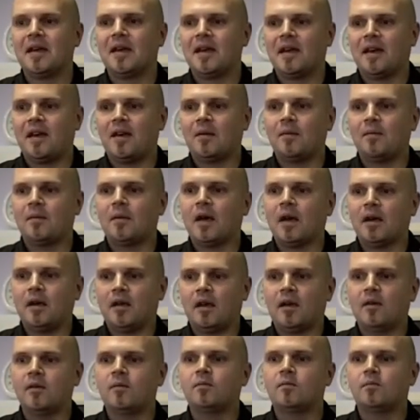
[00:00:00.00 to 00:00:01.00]

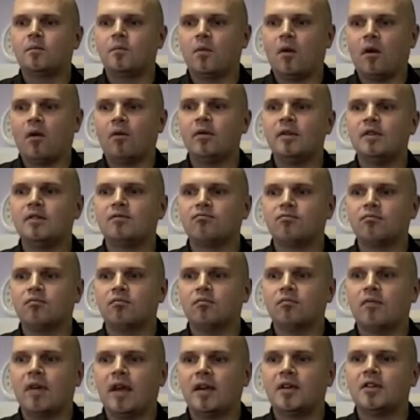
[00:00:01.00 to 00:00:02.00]
I always
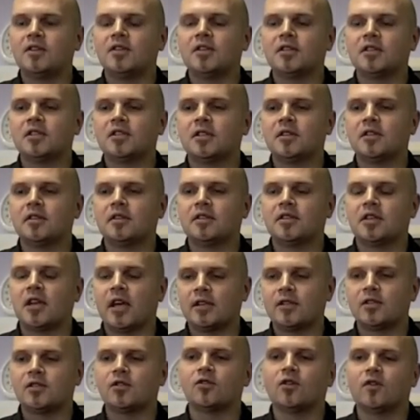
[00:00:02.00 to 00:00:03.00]
relish the
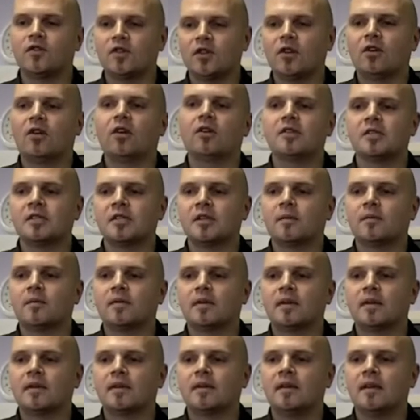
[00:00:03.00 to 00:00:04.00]
chances sort of to learn
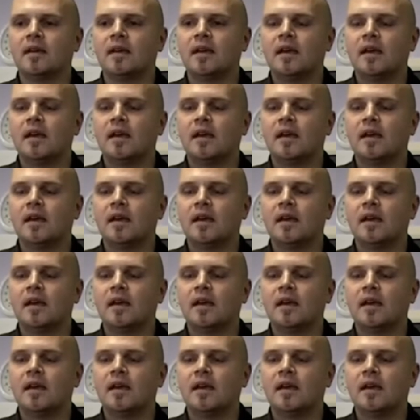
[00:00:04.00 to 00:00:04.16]
something.